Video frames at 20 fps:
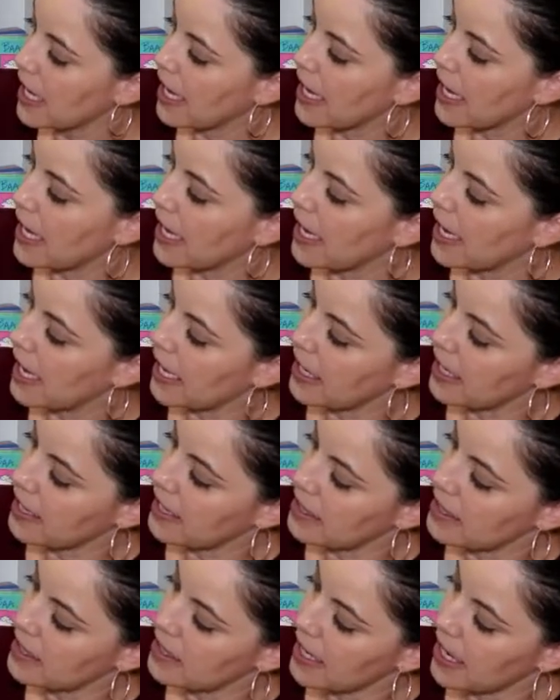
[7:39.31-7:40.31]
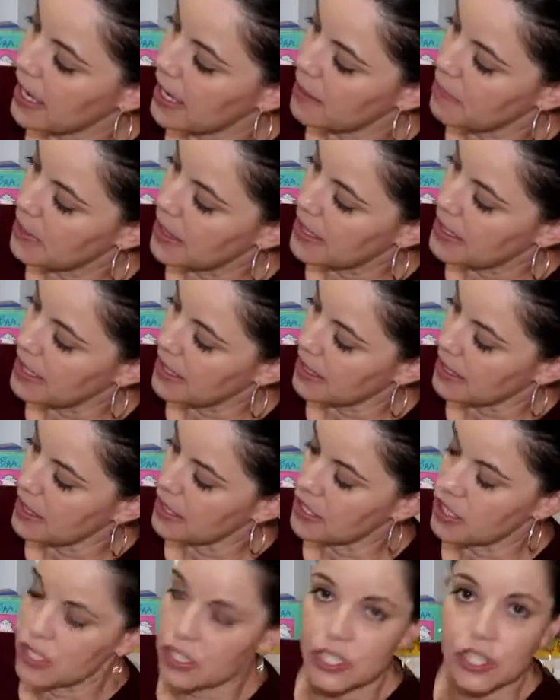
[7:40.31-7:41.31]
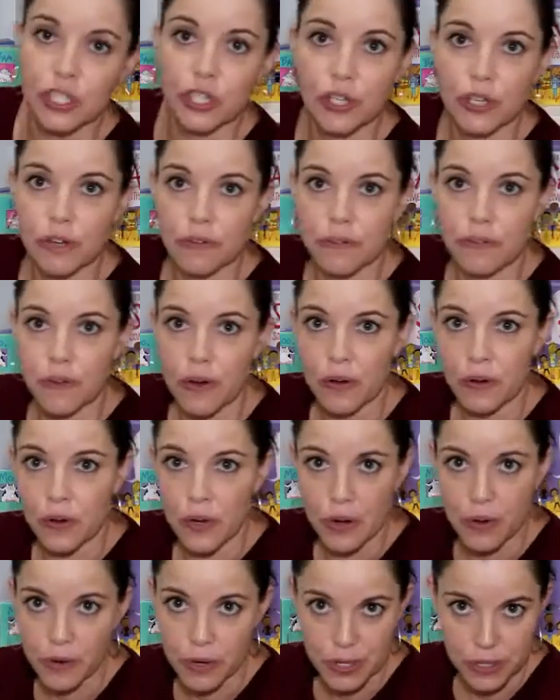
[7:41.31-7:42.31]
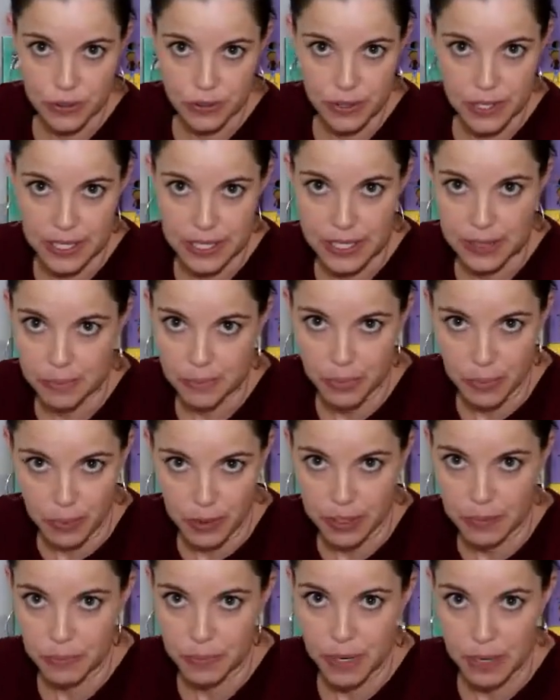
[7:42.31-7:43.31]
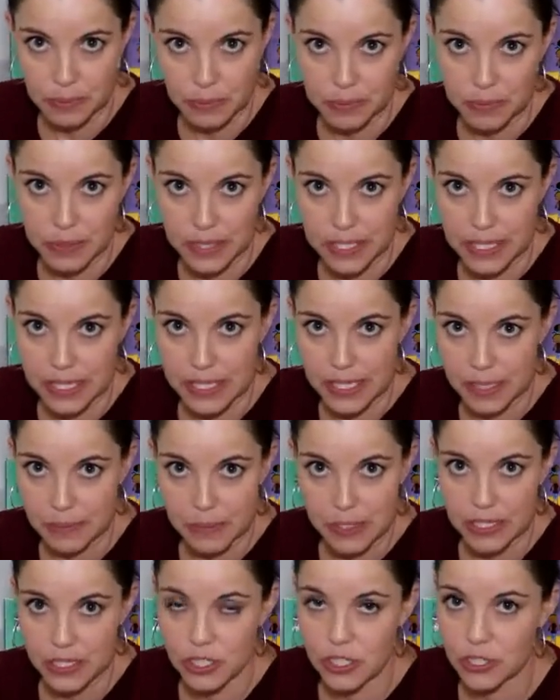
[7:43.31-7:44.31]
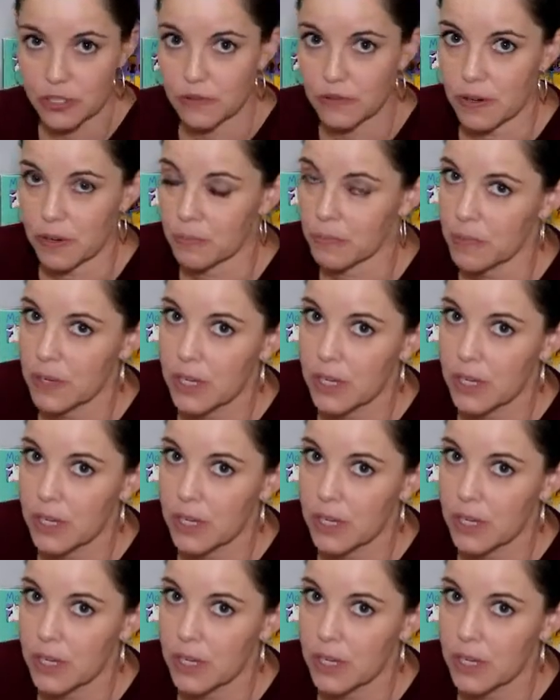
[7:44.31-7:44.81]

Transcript: and I basically just took a photo, or you can import probably an image from